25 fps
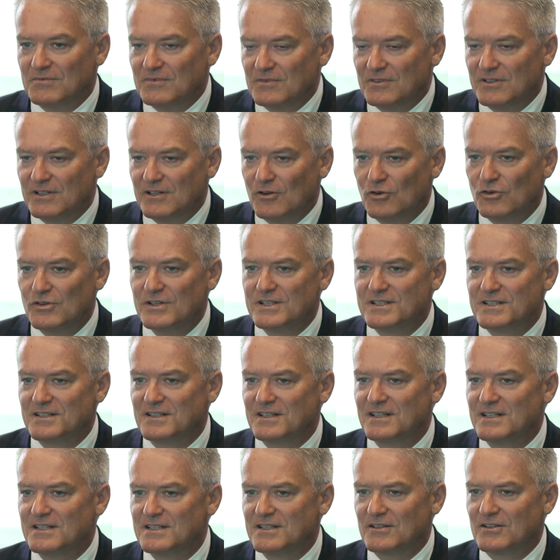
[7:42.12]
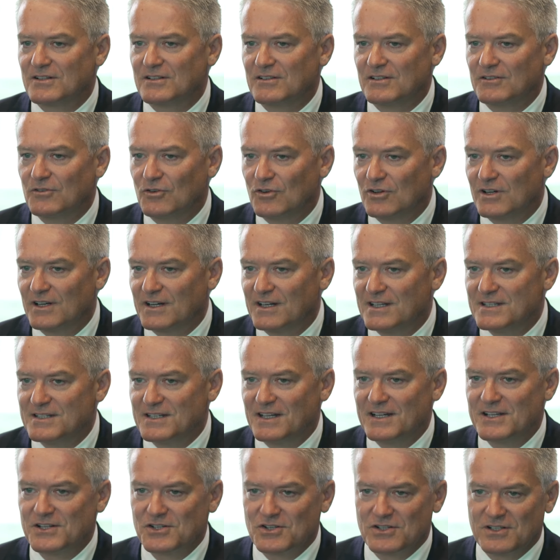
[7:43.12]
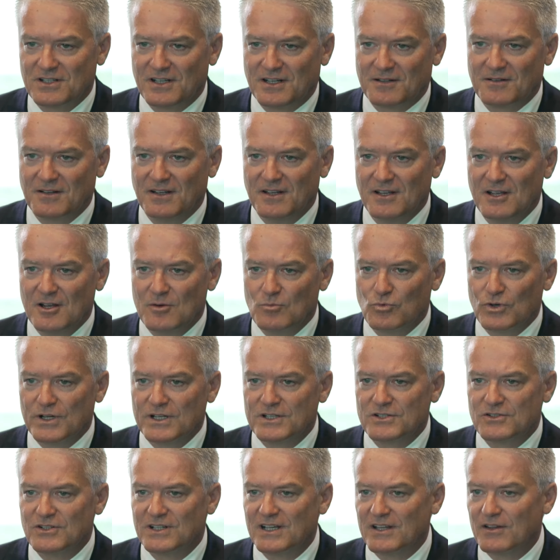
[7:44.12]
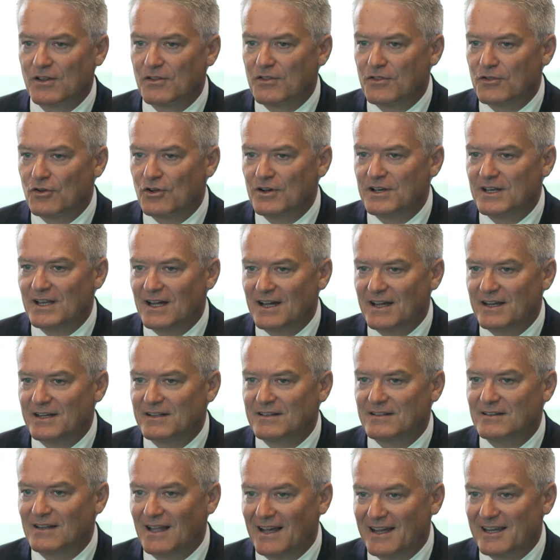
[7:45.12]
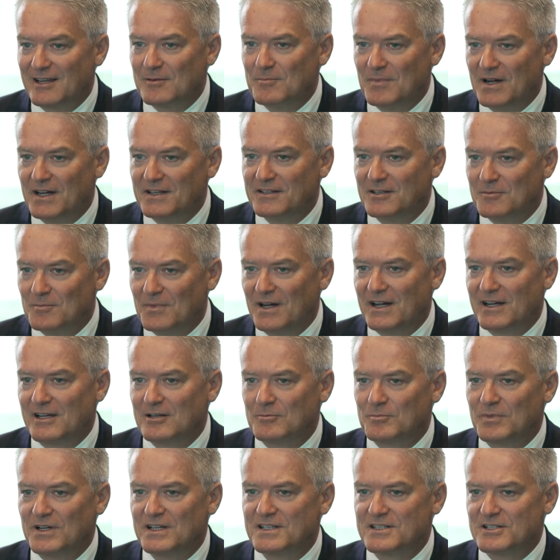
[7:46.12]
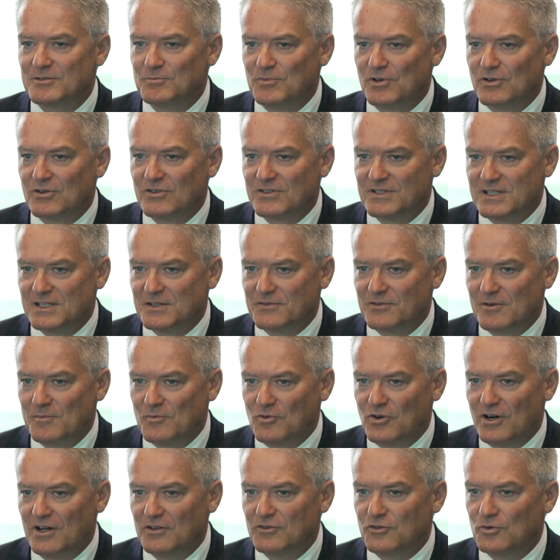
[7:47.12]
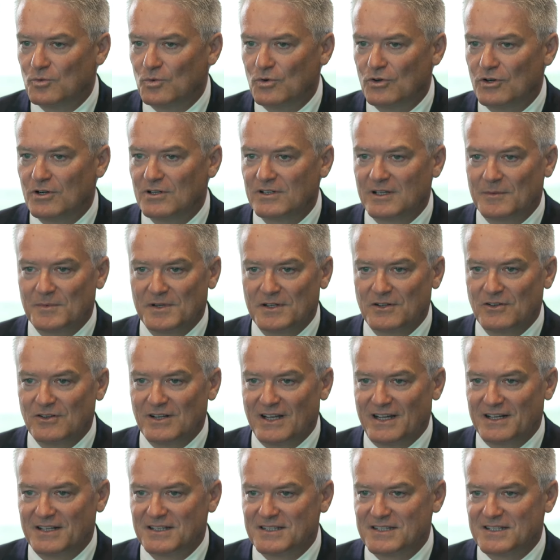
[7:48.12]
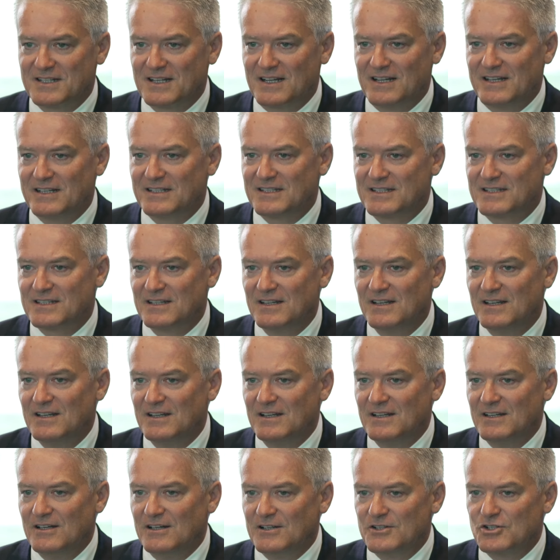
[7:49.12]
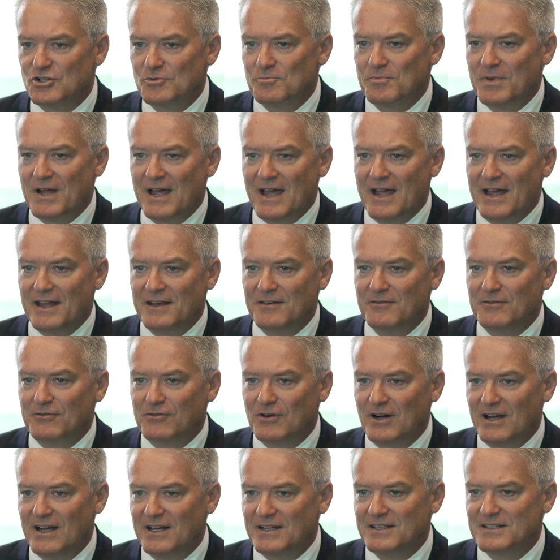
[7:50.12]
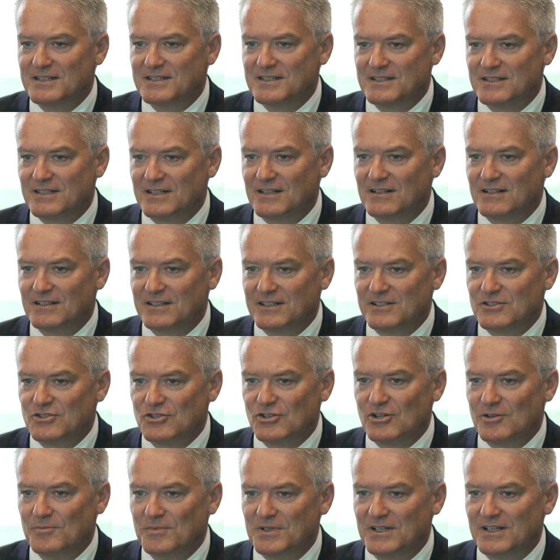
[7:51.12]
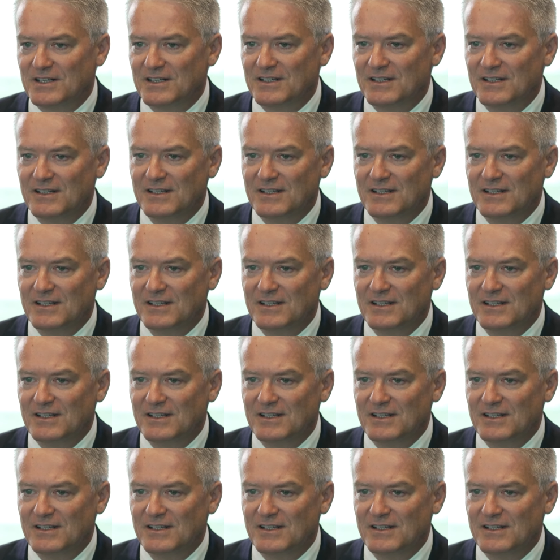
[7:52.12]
The OECD is an organisation that brings together 38 like-minded market-based democracies from around the world. I mean, the United States, Japan, France, Italy, Germany,